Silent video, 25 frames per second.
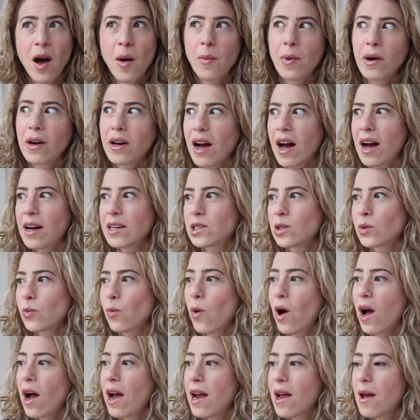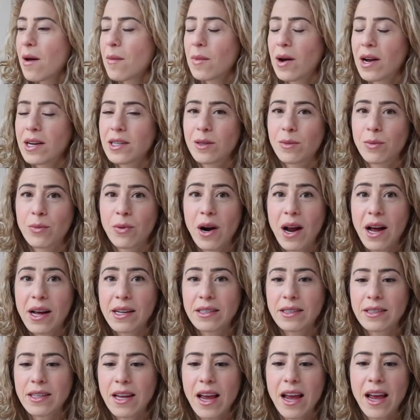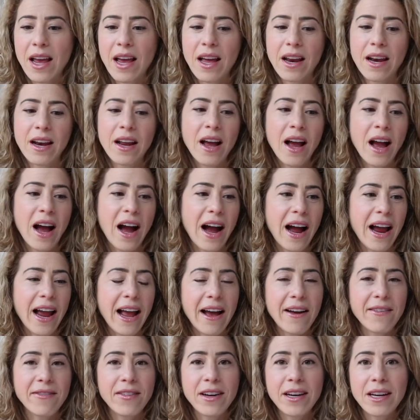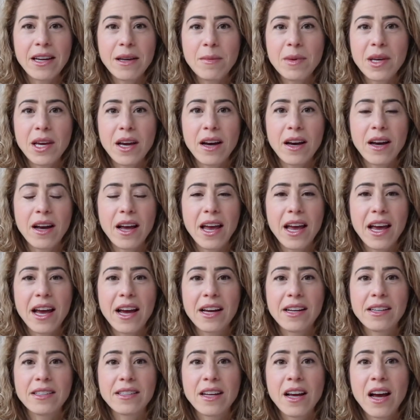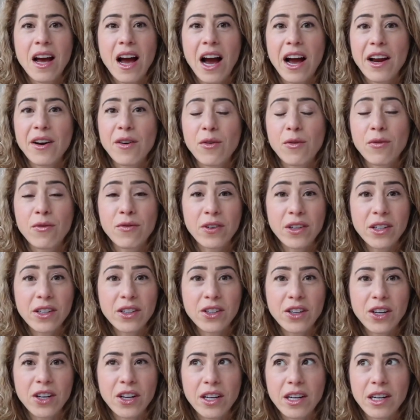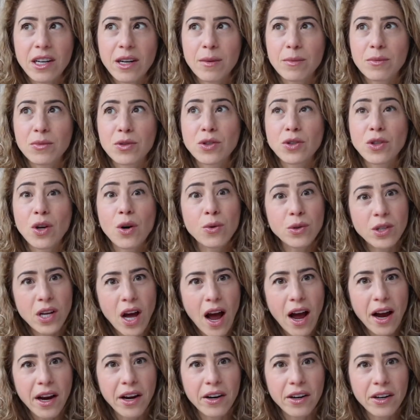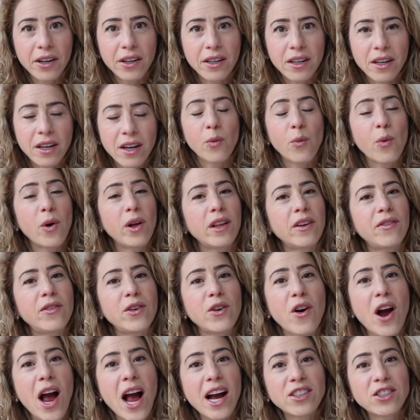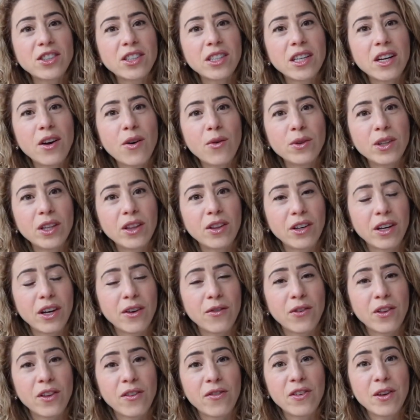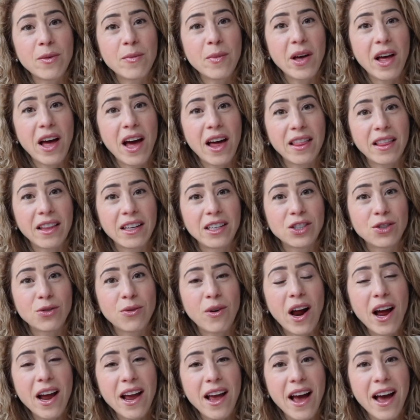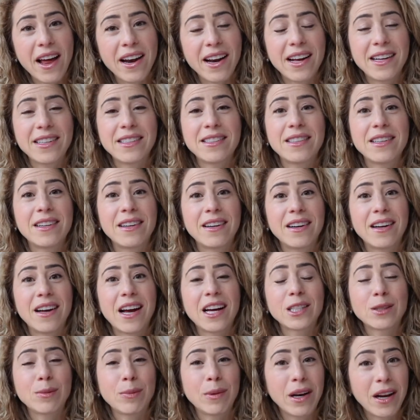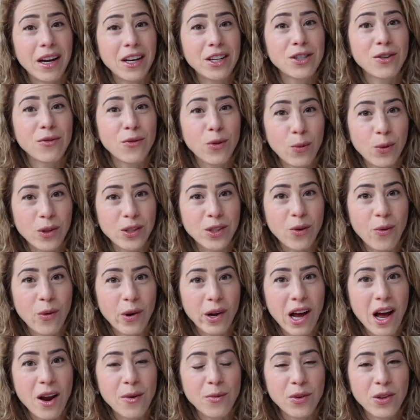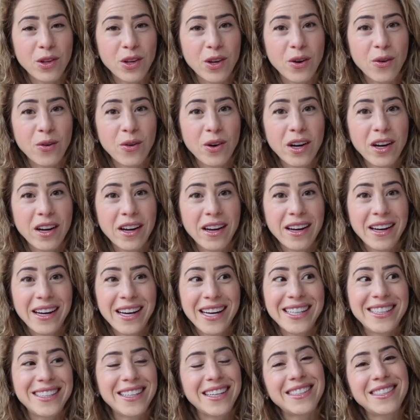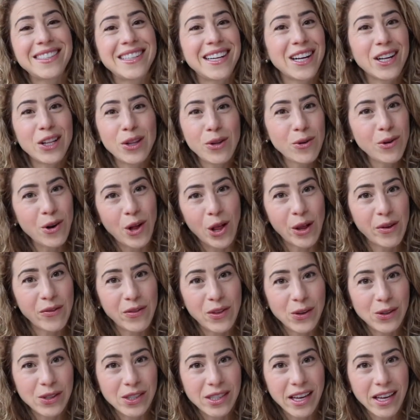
but gosh, why am I depressed and I have anemia and I don't feel good and I'm so tired. Well, if you're actually only looking for the female athlete triad as the explanation for what's going on with you, it doesn't include all of those